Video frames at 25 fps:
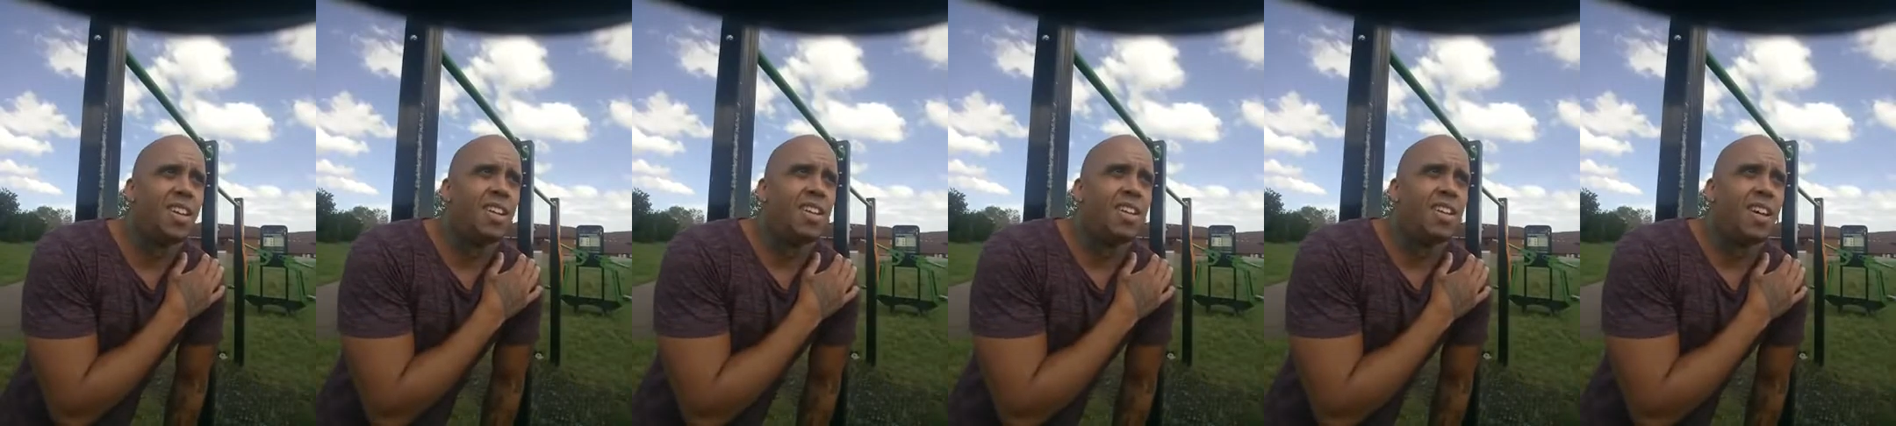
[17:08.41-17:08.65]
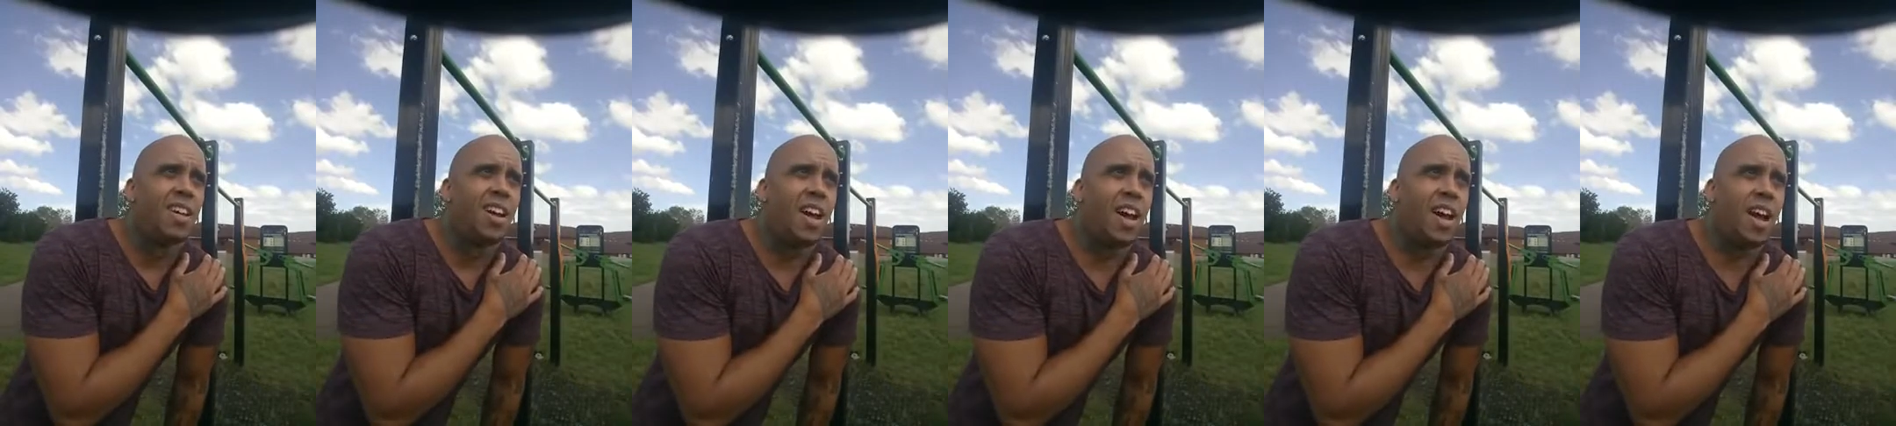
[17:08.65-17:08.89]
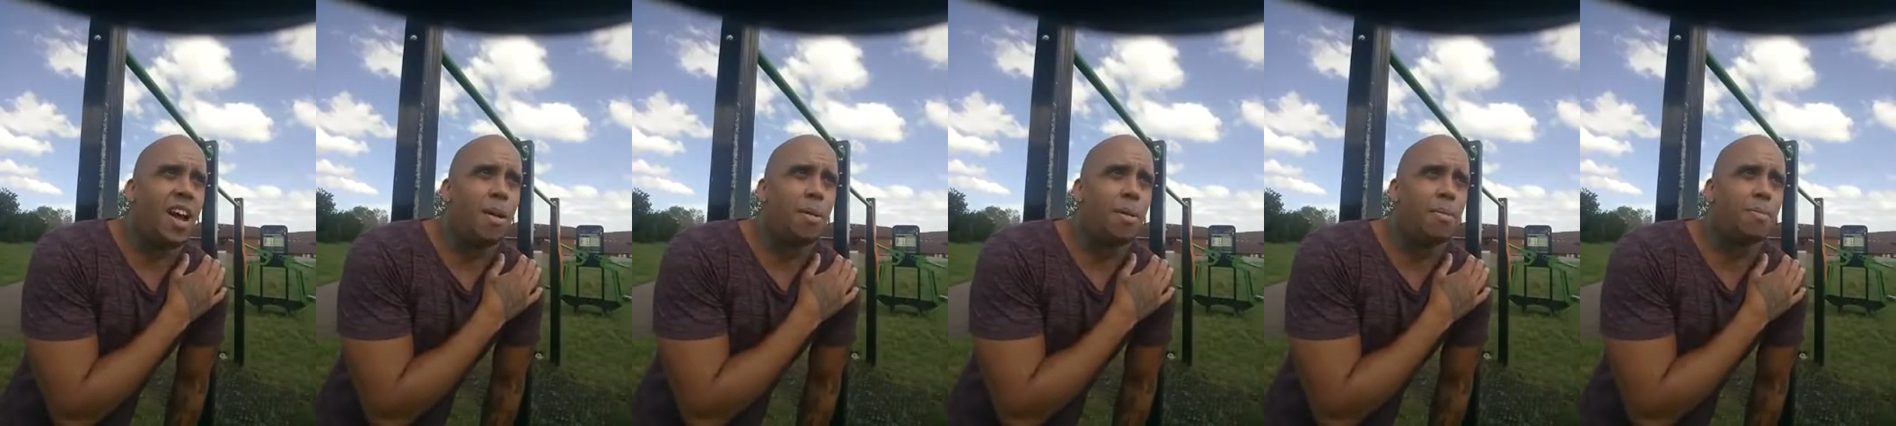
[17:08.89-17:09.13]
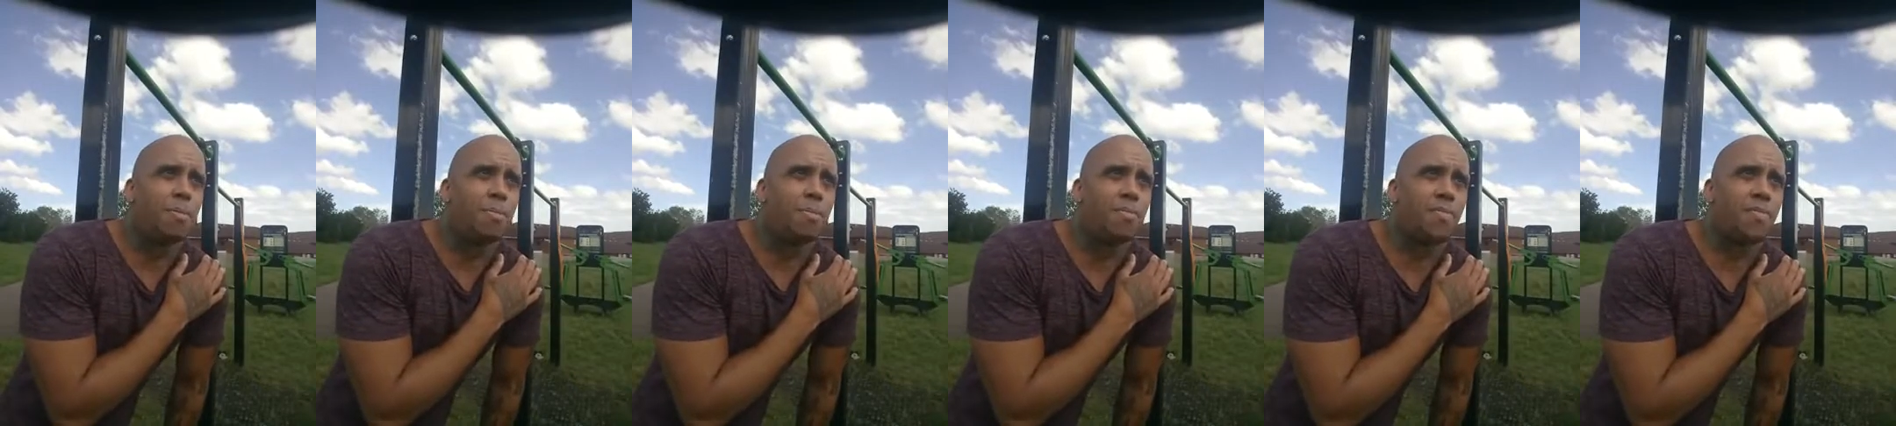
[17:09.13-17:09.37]

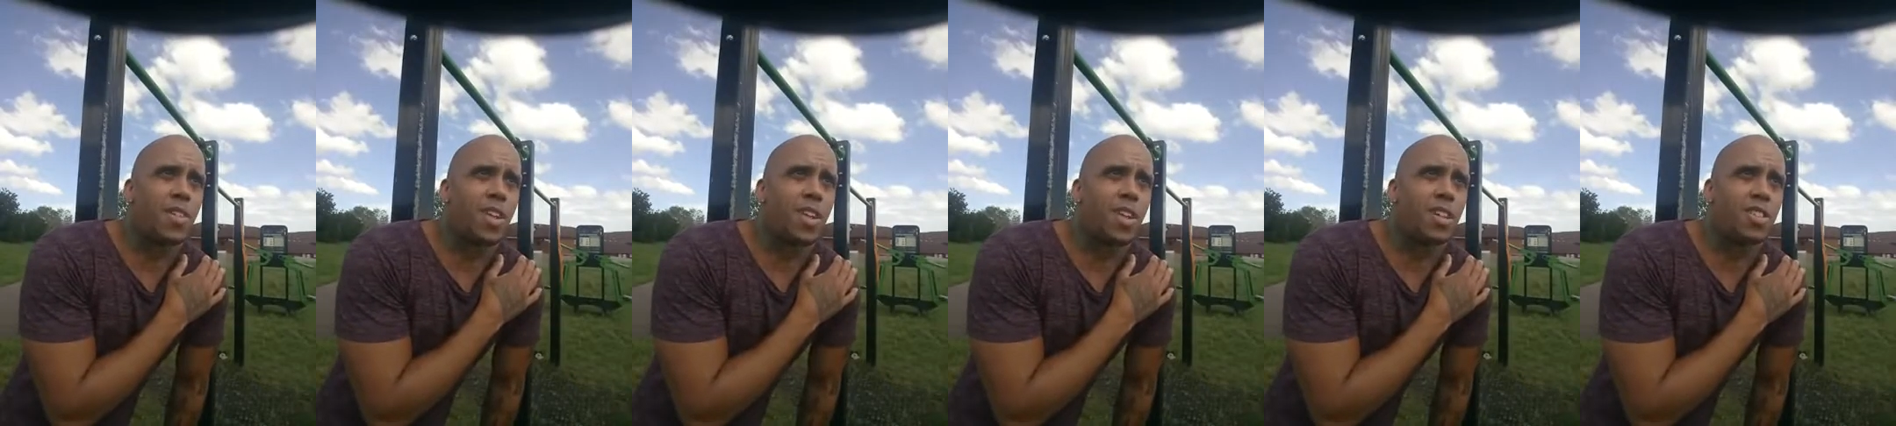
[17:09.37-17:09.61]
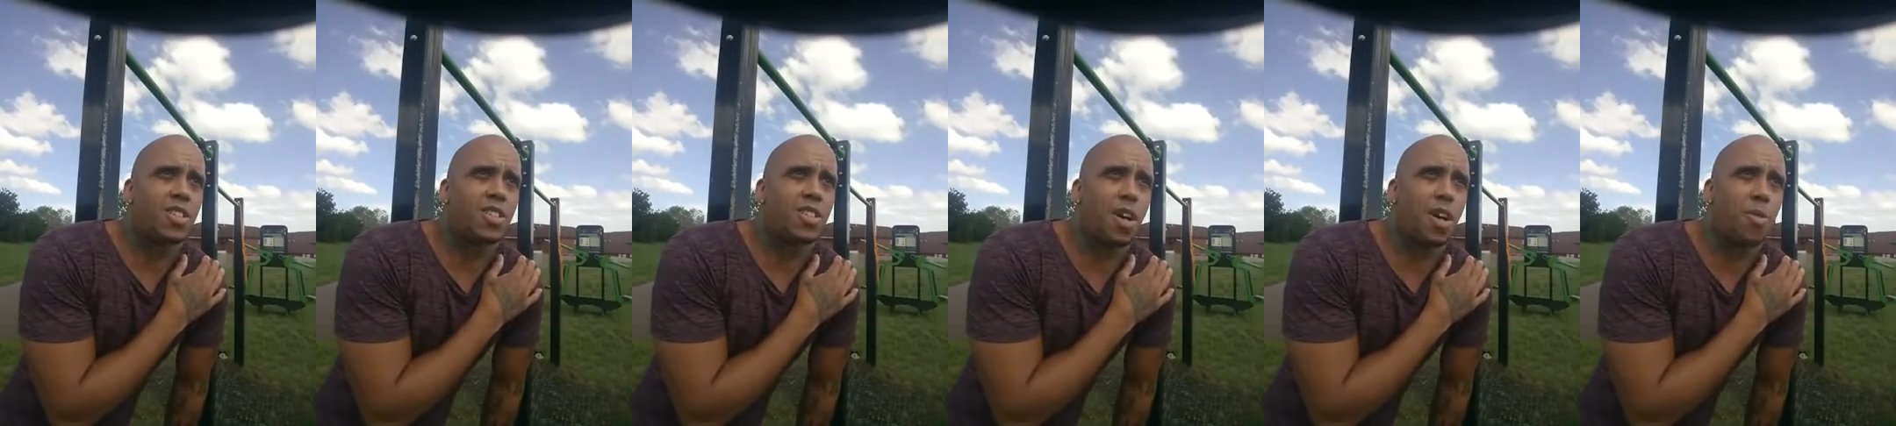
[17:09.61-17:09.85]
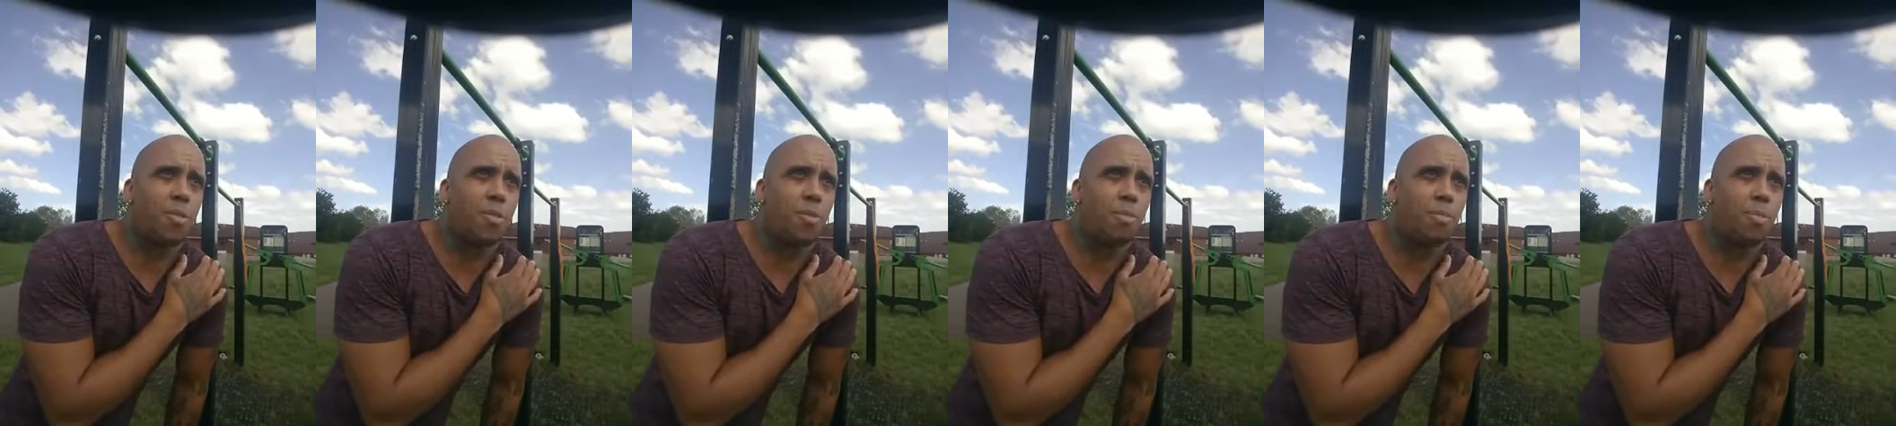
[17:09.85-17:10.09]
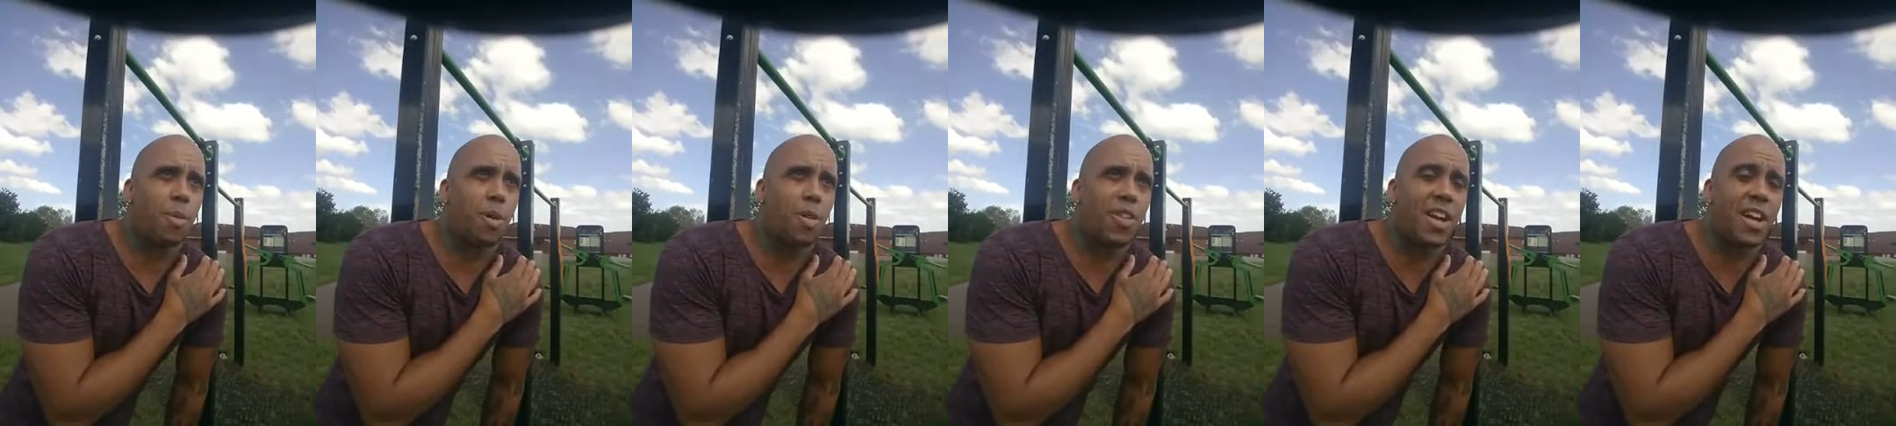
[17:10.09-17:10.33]

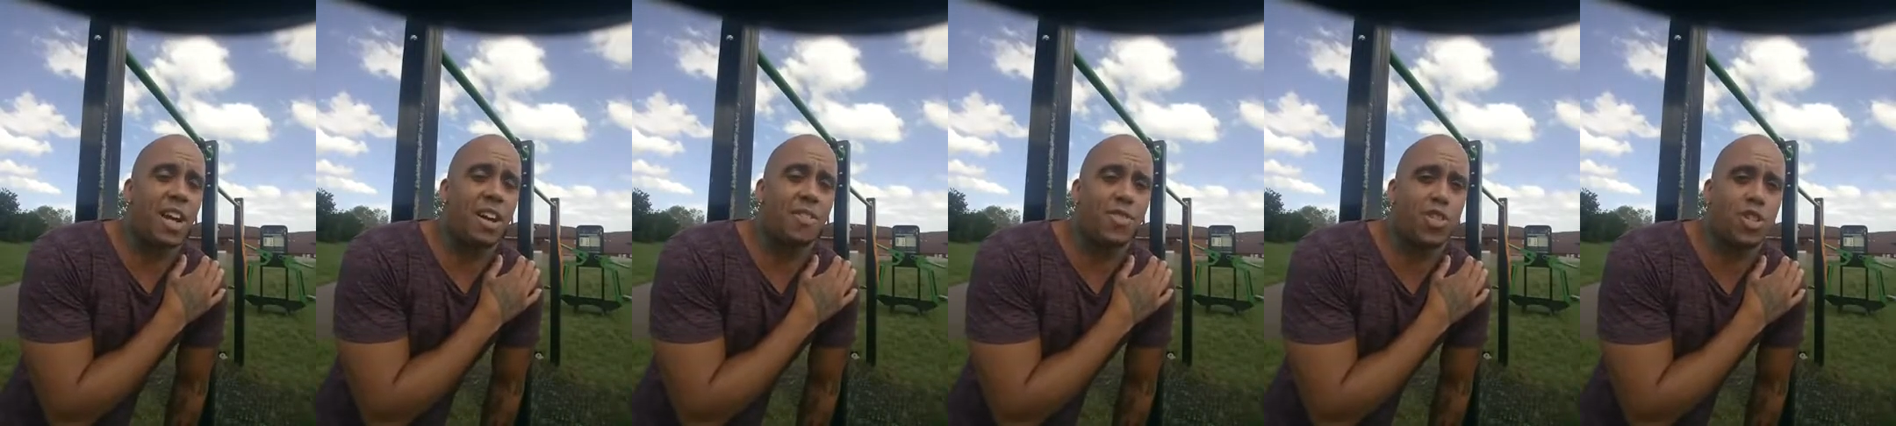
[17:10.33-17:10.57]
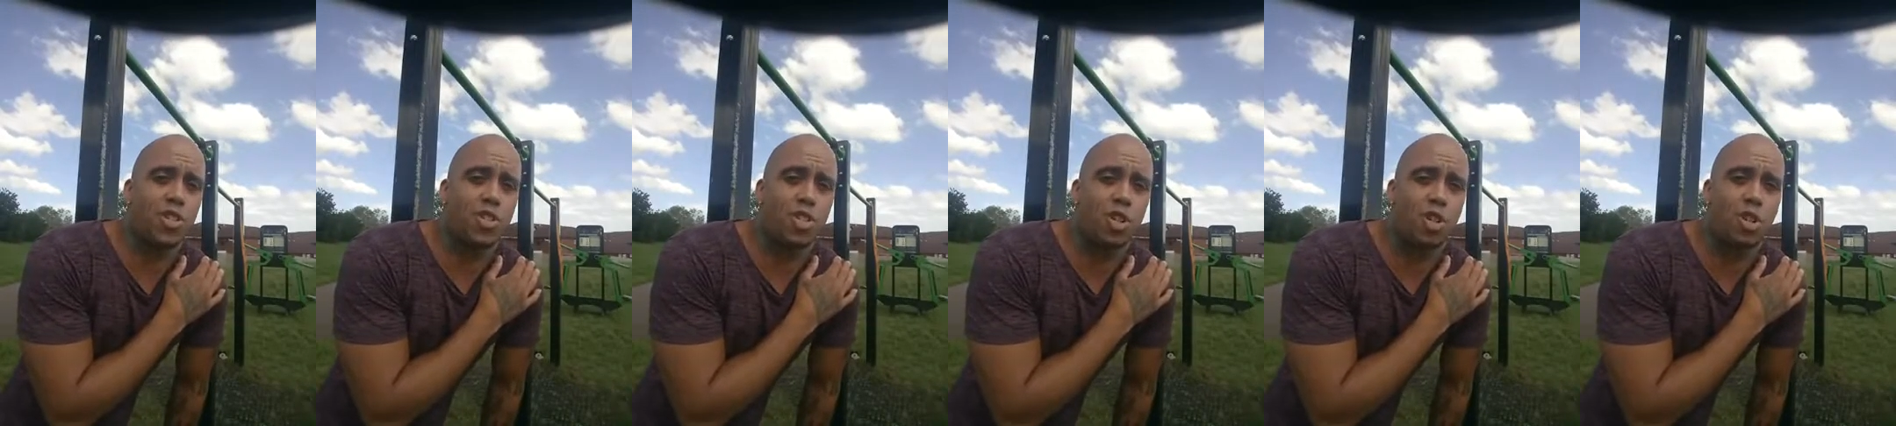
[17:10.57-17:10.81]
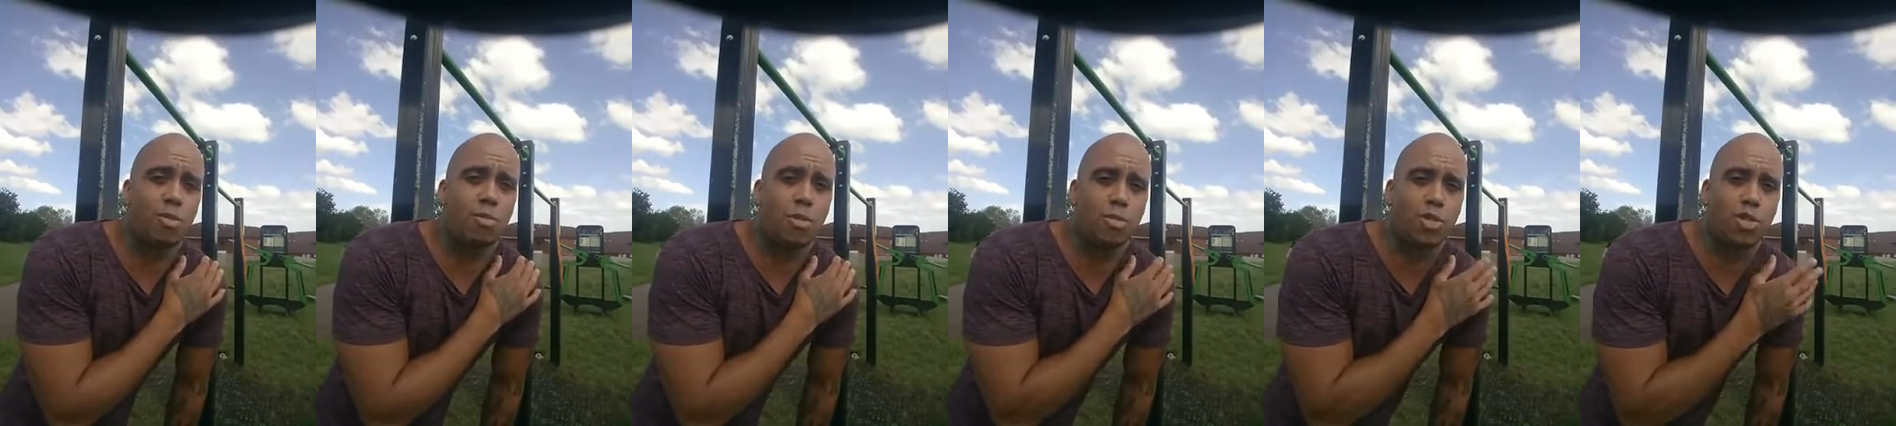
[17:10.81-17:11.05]
But then after 2 months,